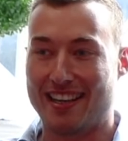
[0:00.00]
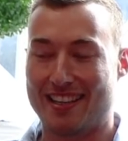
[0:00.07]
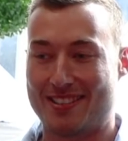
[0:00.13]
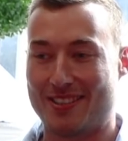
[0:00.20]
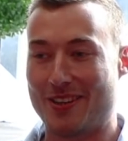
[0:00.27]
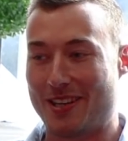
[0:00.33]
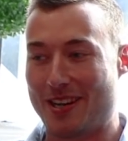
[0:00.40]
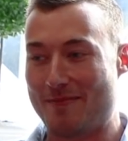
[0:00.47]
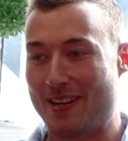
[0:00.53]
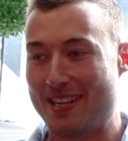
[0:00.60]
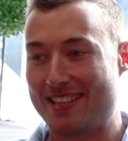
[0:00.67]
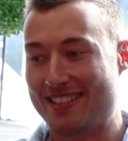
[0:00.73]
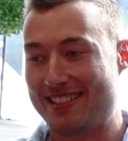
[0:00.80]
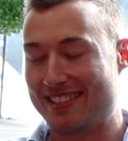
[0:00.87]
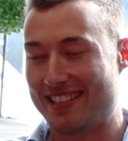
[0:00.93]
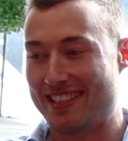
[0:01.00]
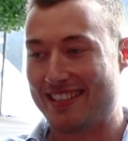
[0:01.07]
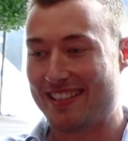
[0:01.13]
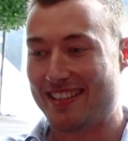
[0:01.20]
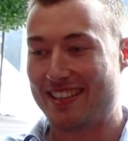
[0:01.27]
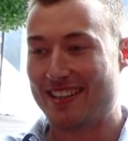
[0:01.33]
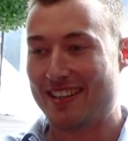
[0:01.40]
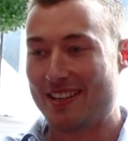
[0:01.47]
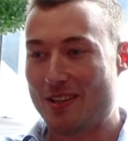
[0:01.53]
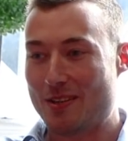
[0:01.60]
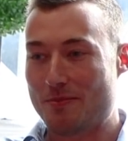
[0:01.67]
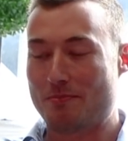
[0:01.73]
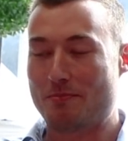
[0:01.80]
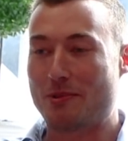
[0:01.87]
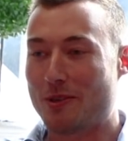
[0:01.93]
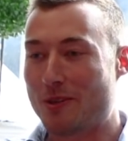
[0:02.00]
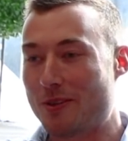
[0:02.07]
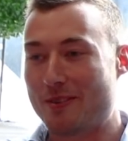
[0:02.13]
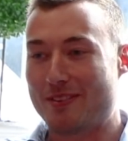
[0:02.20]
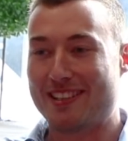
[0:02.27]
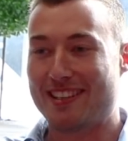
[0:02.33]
And I sort of came back to you and said, but,